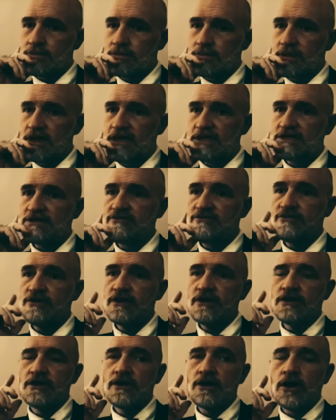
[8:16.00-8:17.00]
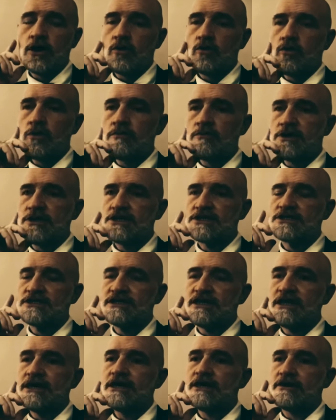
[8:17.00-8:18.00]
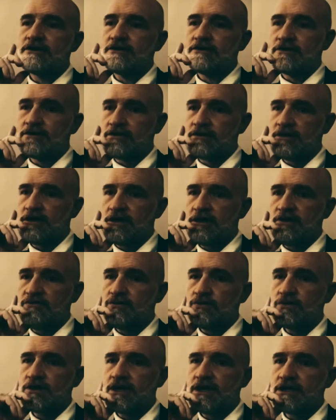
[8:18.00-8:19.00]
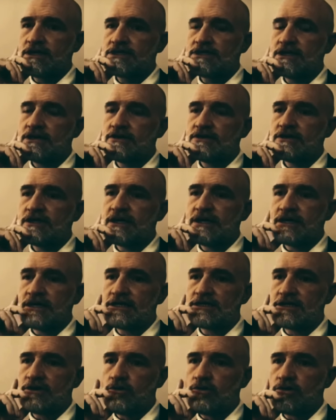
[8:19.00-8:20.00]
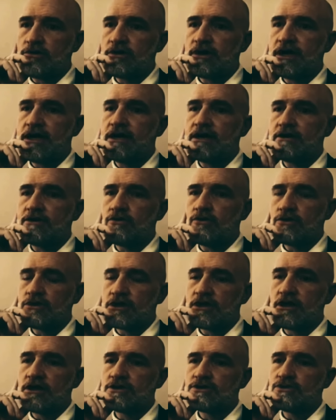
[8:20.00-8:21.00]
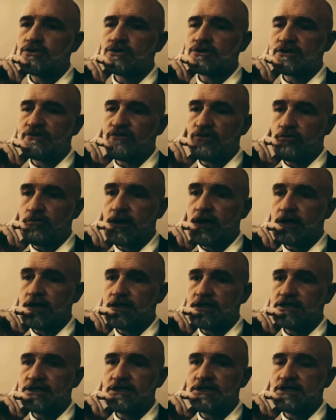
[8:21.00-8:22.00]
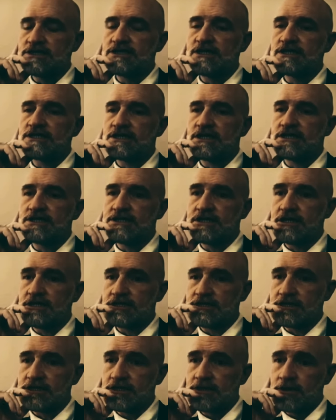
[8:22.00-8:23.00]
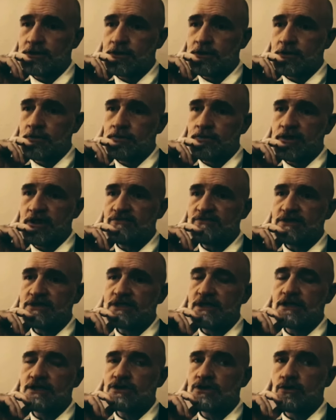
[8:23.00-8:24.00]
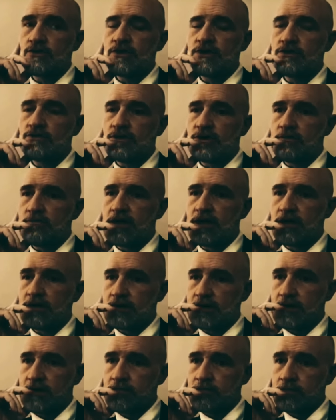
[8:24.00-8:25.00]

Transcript: As if a woman isn't there if you can't see her legs or her hair or the contours of her body. She just doesn't exist if she's not showing you her body.